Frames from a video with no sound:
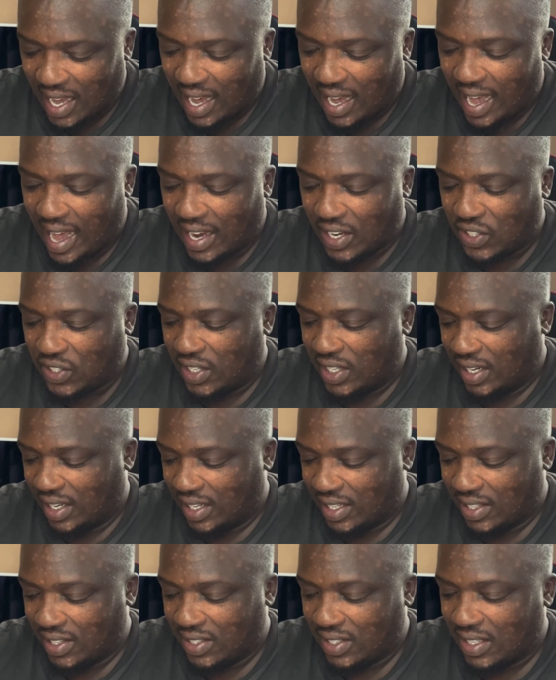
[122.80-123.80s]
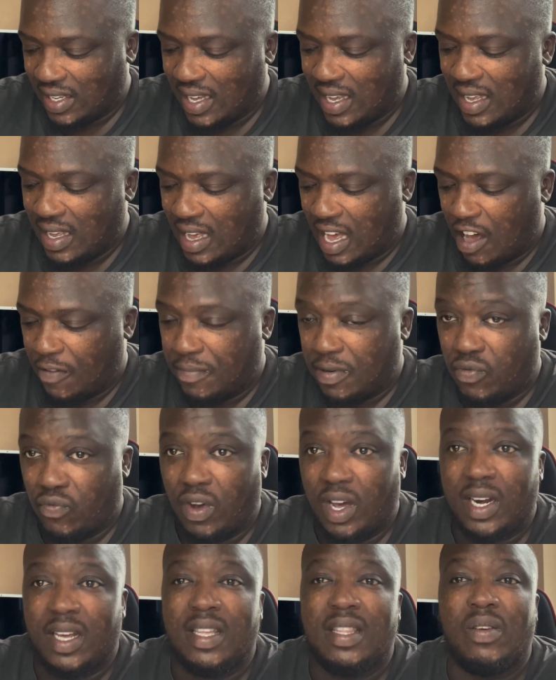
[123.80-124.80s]
ashy knuckles. I've been
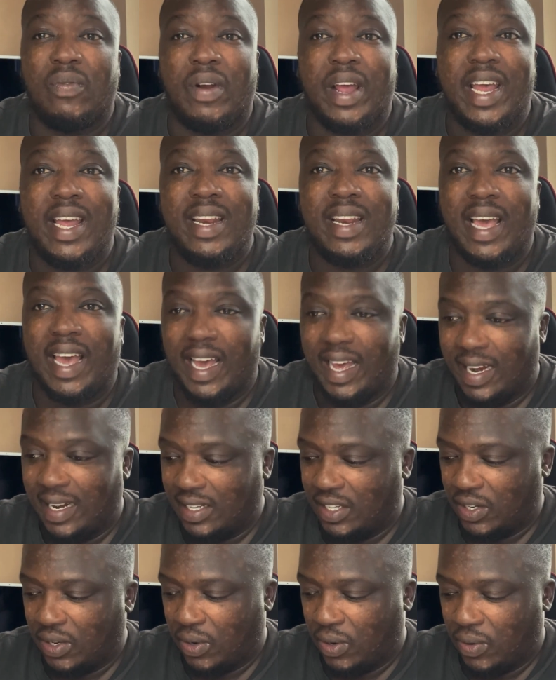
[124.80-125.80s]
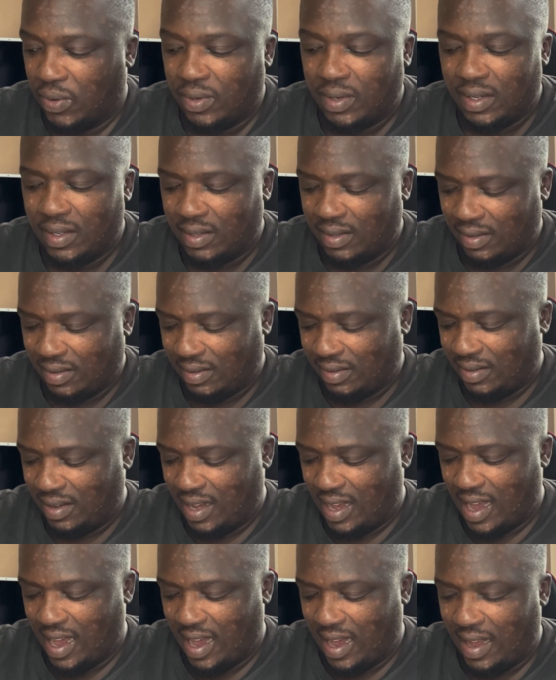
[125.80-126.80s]
running in the rain and, you know,
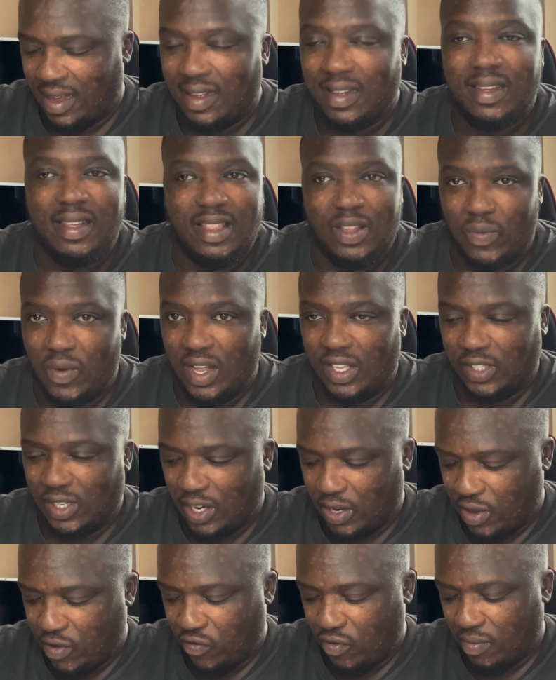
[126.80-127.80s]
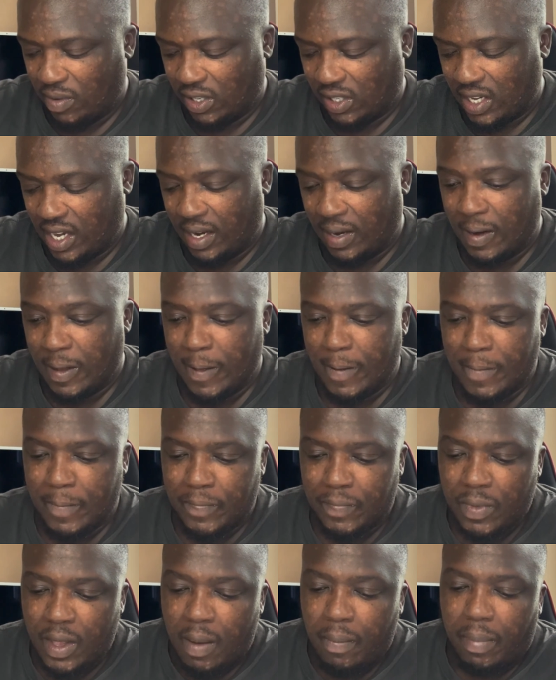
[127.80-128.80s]
yeah, the rain's not good for my skin.
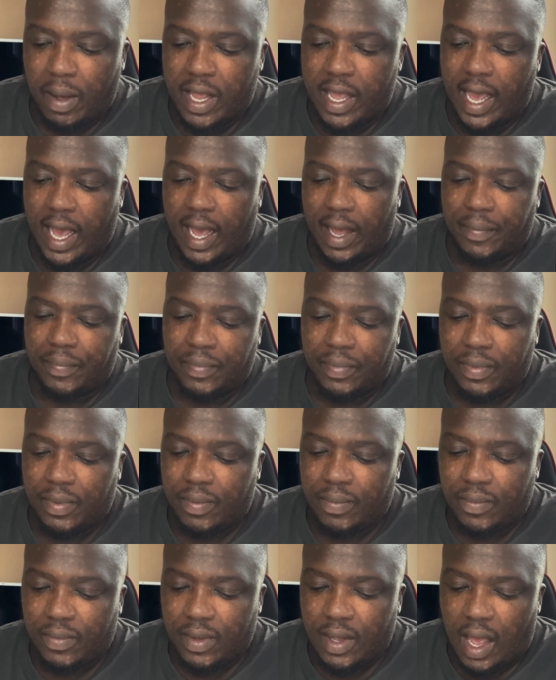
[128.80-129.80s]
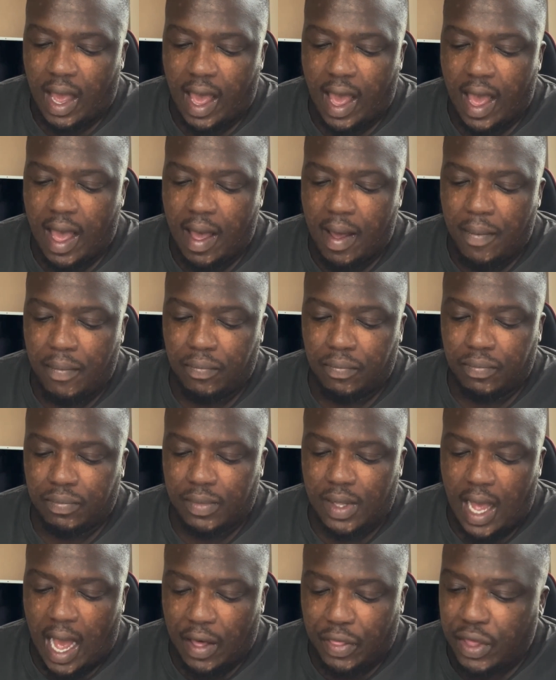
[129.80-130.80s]
But yeah,
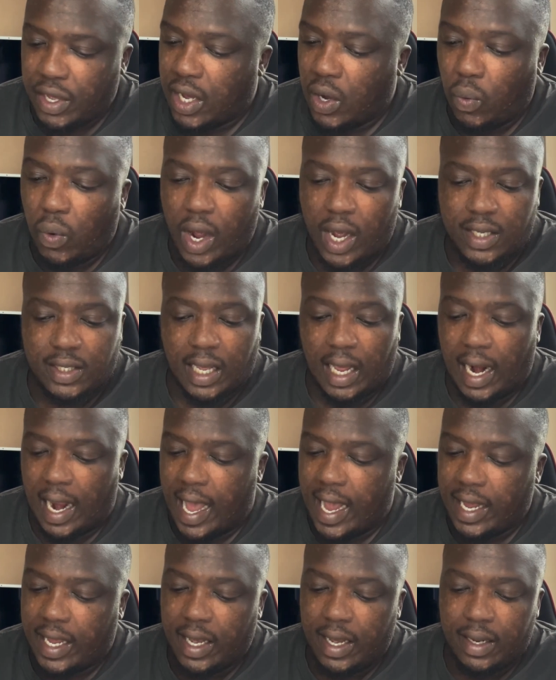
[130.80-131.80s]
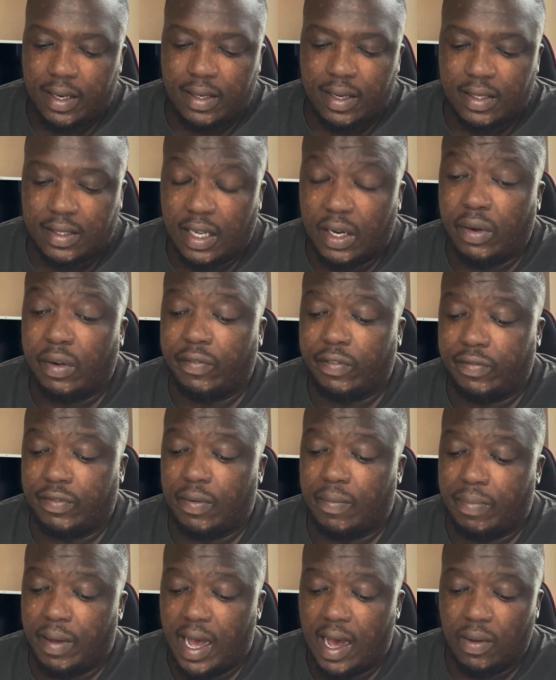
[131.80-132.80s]
I think it works. I like it. It's
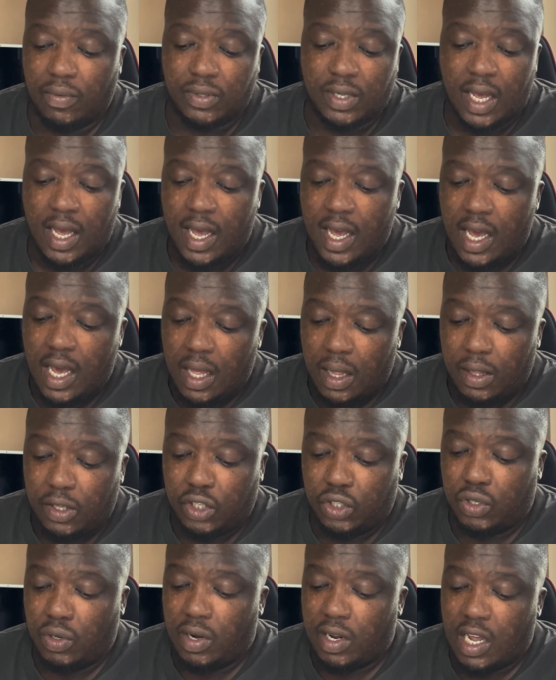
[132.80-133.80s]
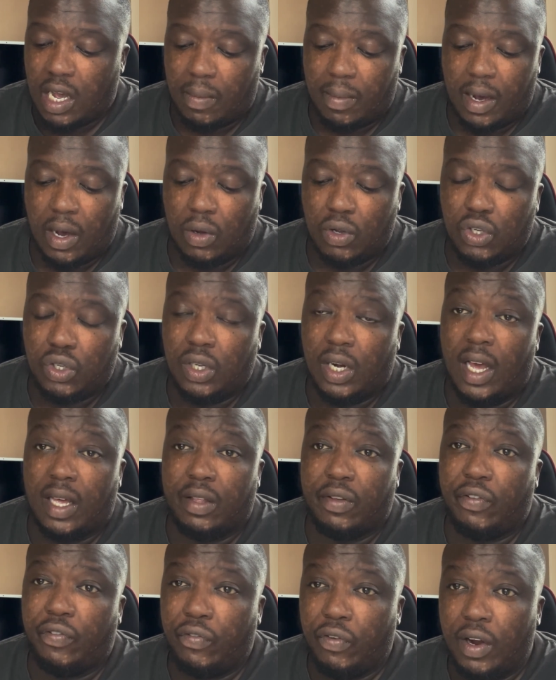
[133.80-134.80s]
£115. This is due to come out on July the
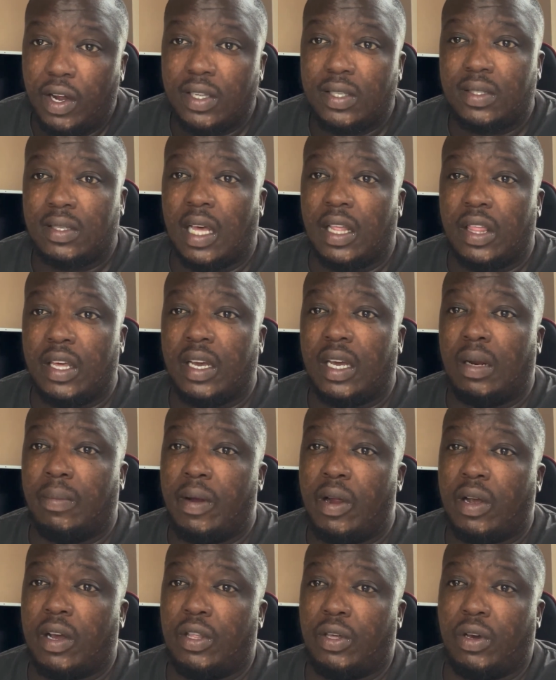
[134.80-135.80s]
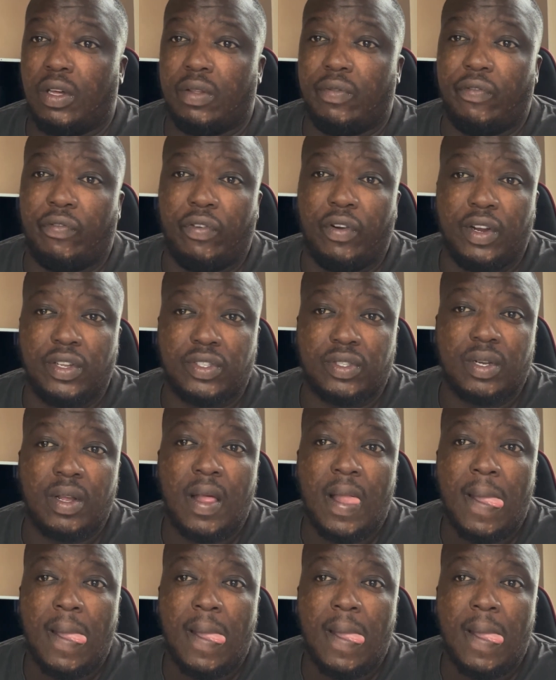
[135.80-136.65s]
1st. I think in America, they got them first